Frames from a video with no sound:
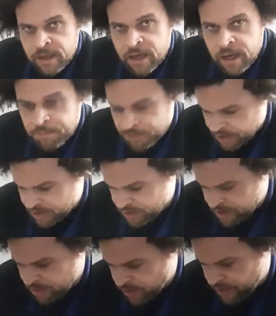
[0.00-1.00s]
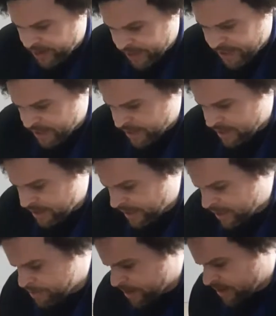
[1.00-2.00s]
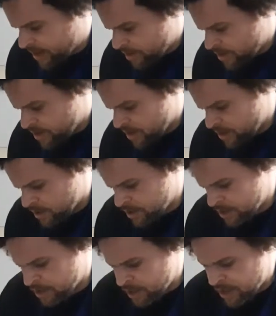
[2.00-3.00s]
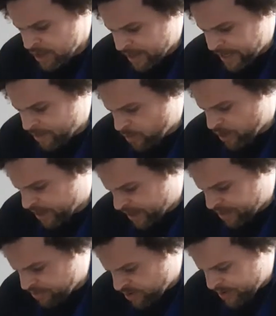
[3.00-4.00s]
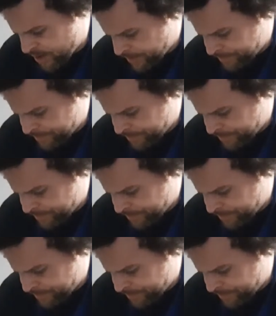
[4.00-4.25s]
I'm just grating that next bit of coconut. Keep working through it.